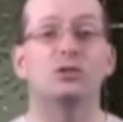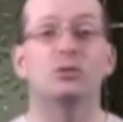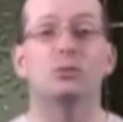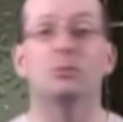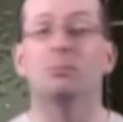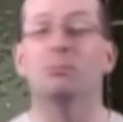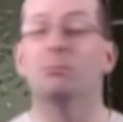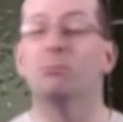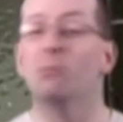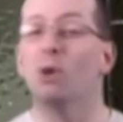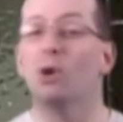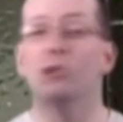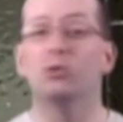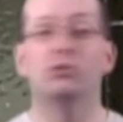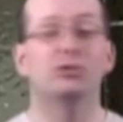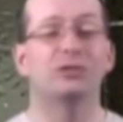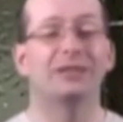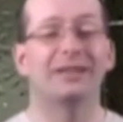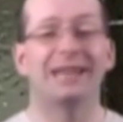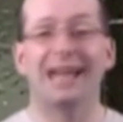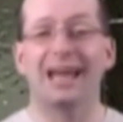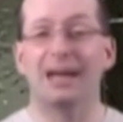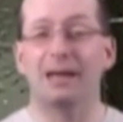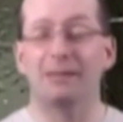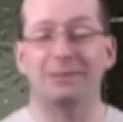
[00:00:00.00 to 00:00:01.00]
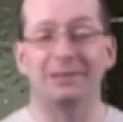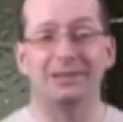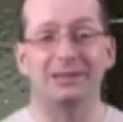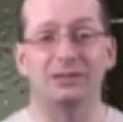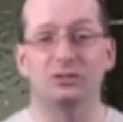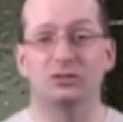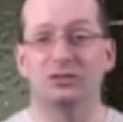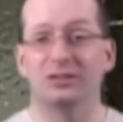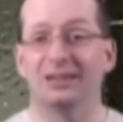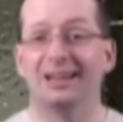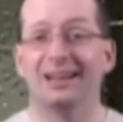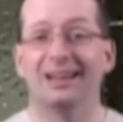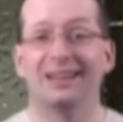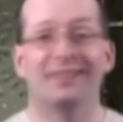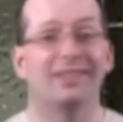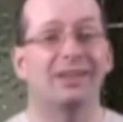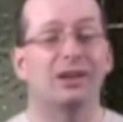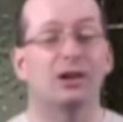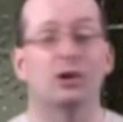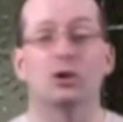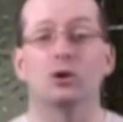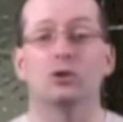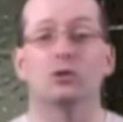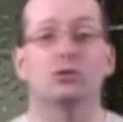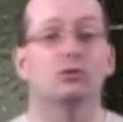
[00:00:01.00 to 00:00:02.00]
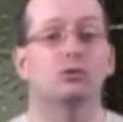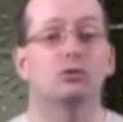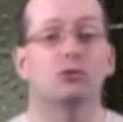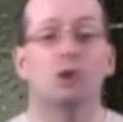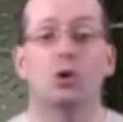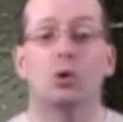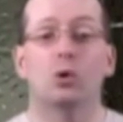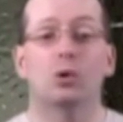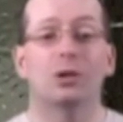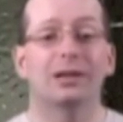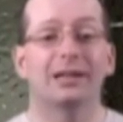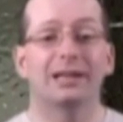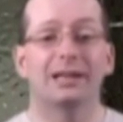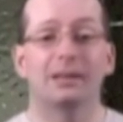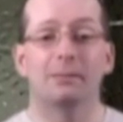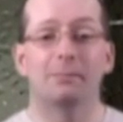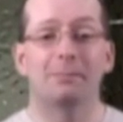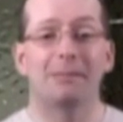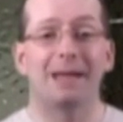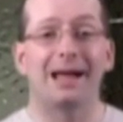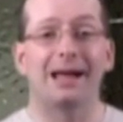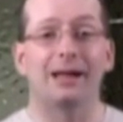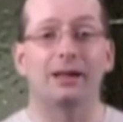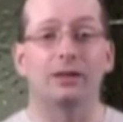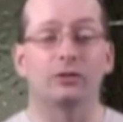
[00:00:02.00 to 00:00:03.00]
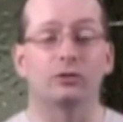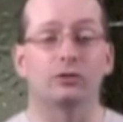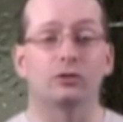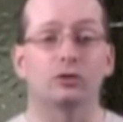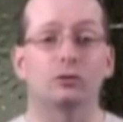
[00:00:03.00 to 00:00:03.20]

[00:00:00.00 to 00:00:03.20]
to most gametes that are totally imbalanced.